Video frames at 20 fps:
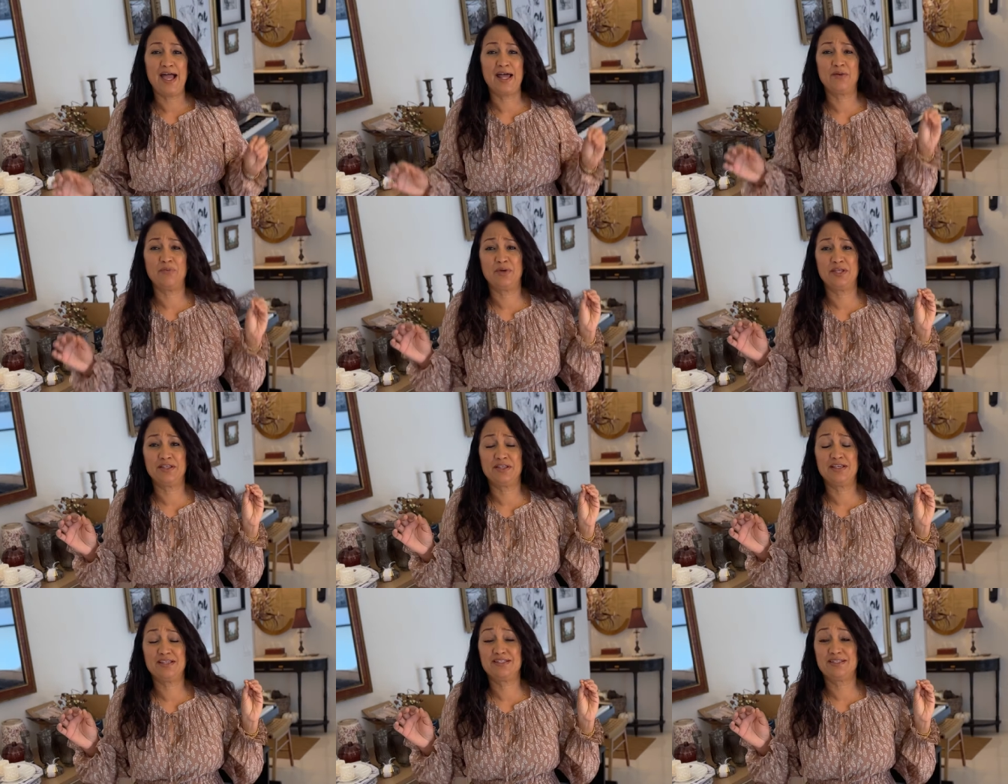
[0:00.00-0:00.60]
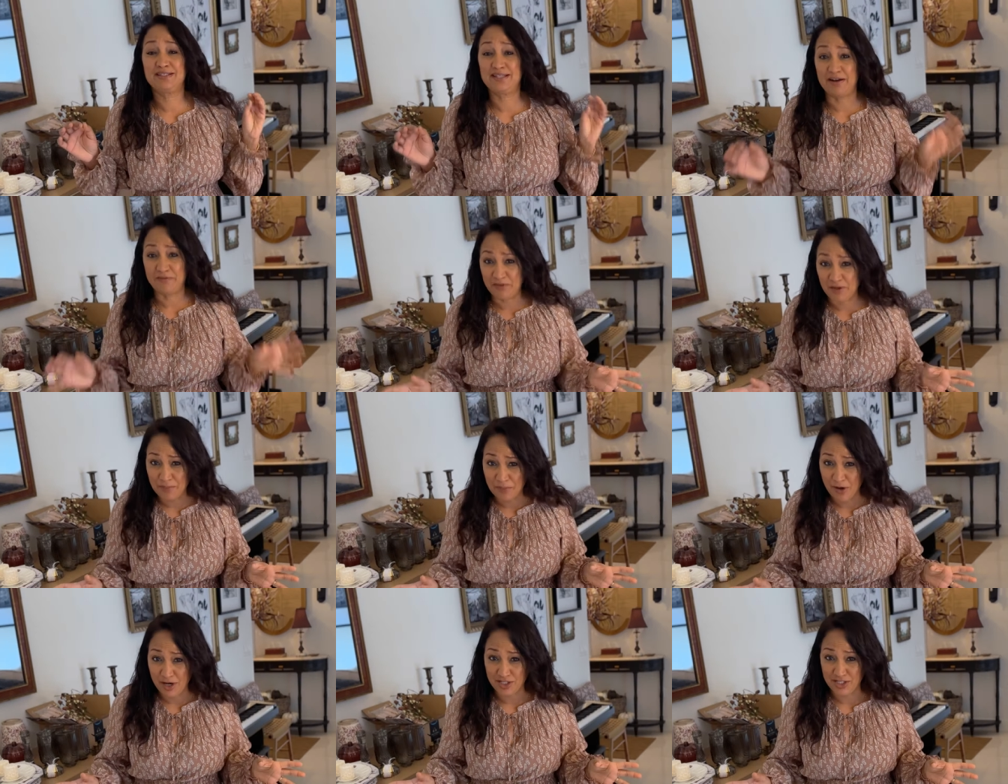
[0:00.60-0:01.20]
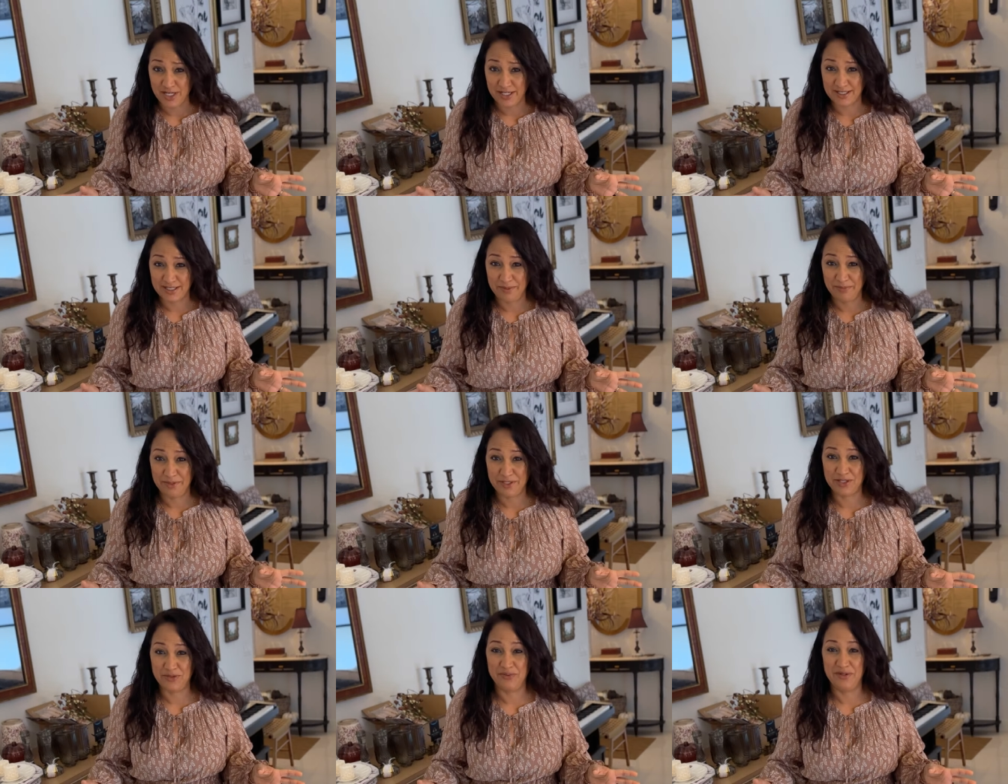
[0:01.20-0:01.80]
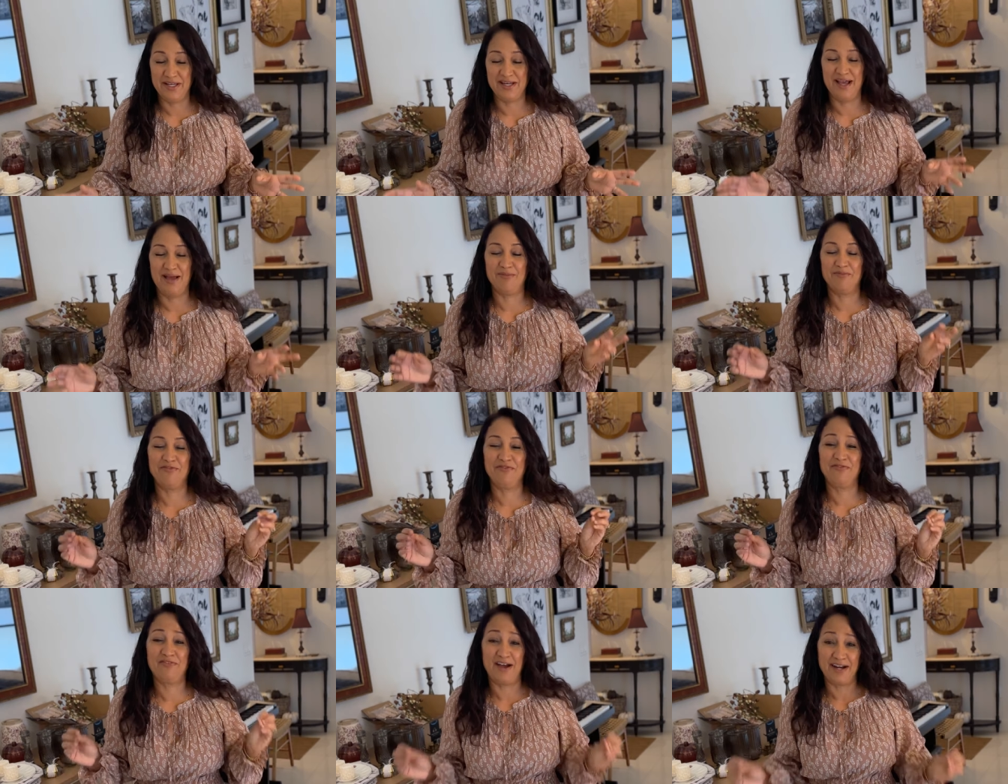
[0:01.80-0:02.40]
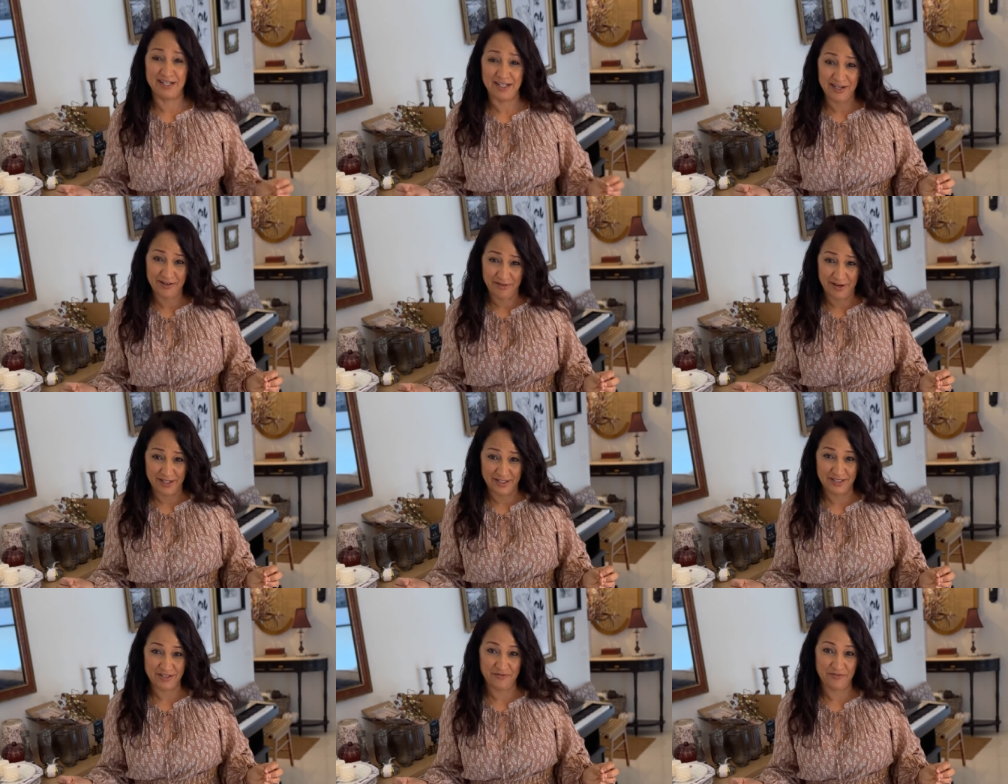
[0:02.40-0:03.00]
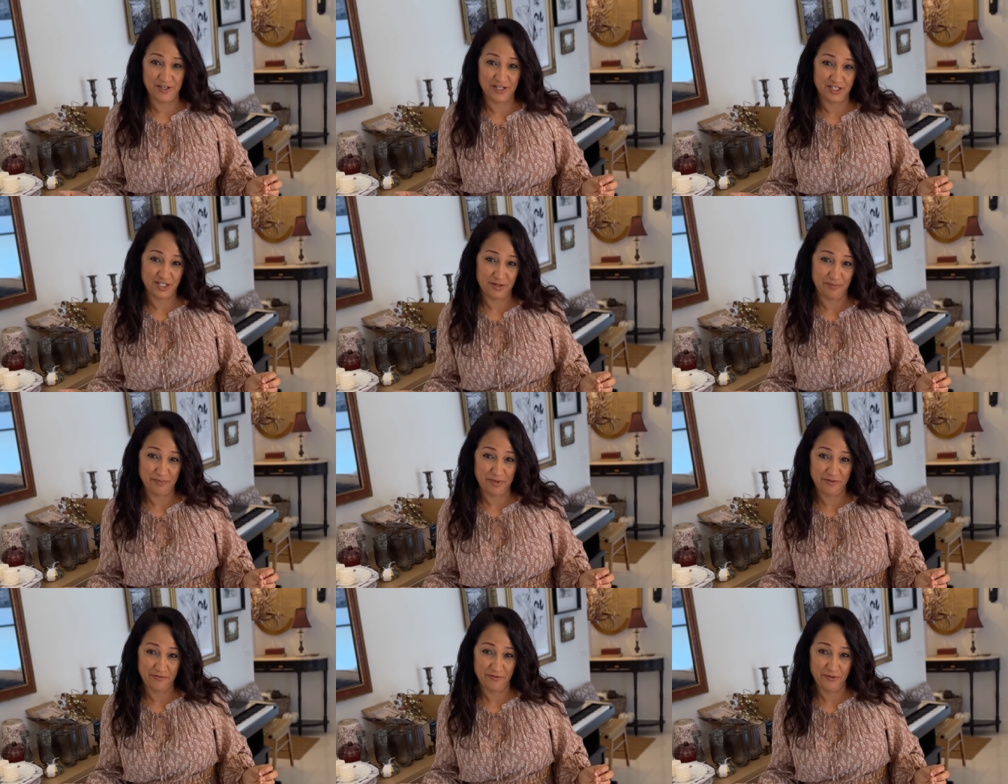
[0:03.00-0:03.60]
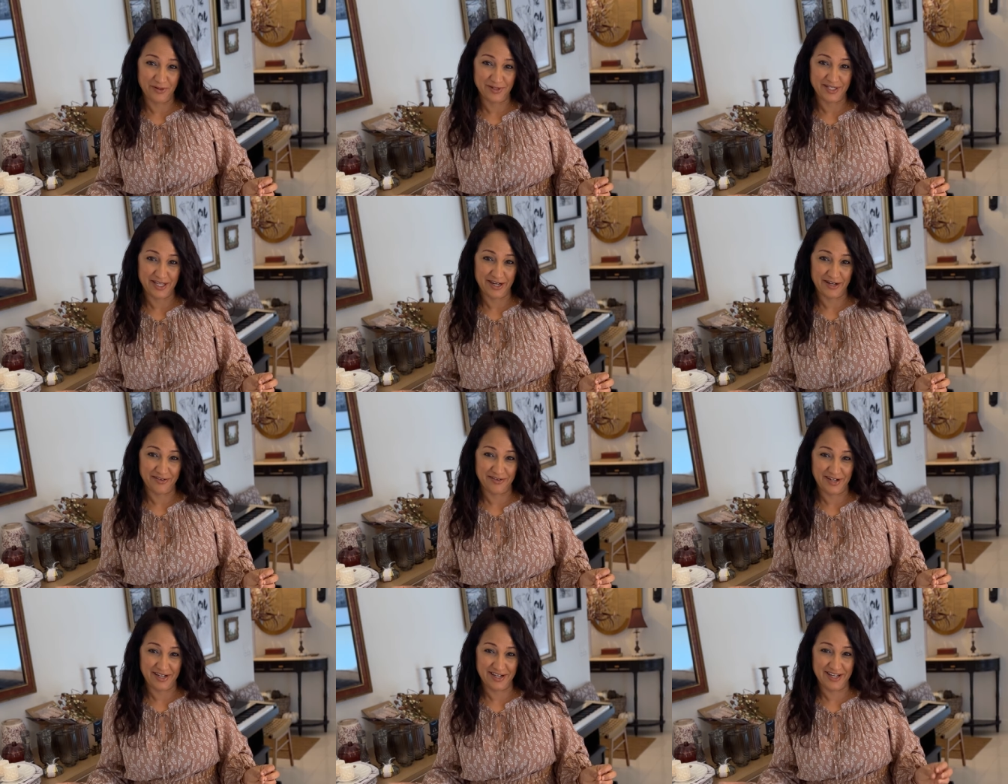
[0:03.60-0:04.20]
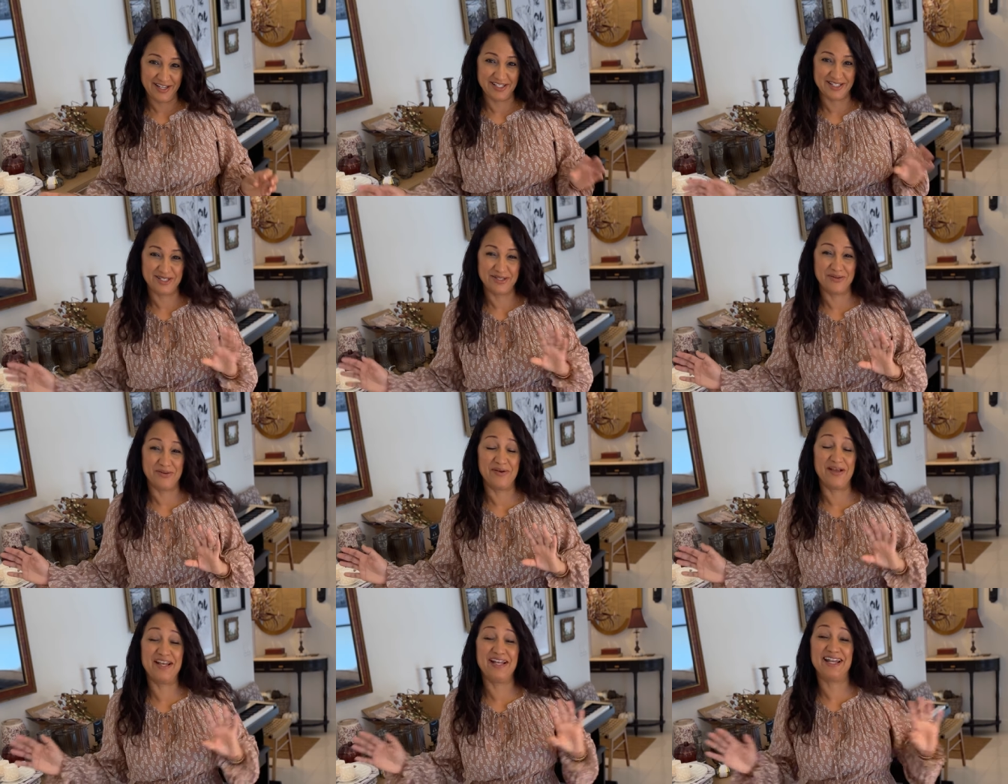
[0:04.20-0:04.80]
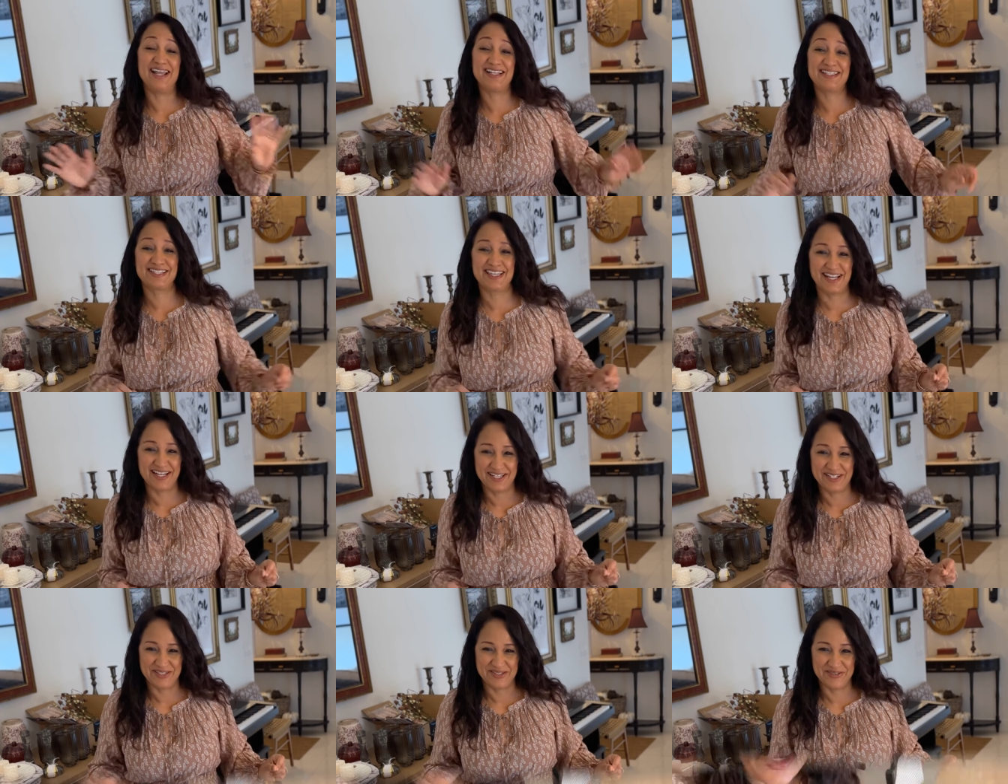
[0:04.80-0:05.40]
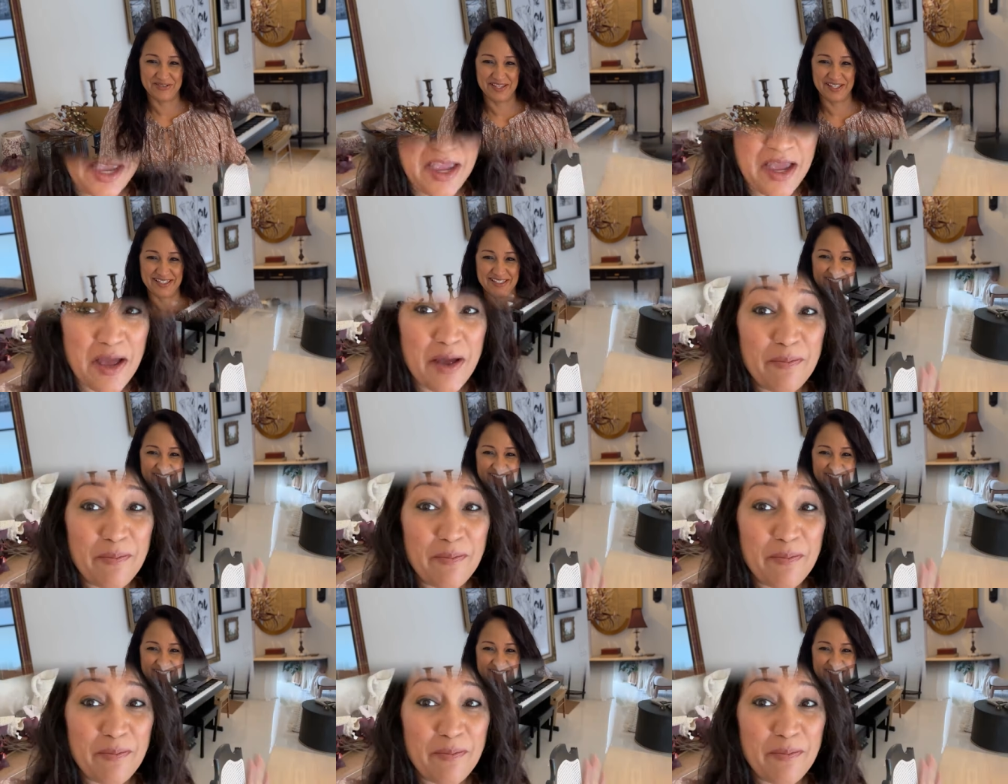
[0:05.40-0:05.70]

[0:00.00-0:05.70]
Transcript: and with several projects in between, I'm finally ready to finish up my fall decorating, so let's get into it.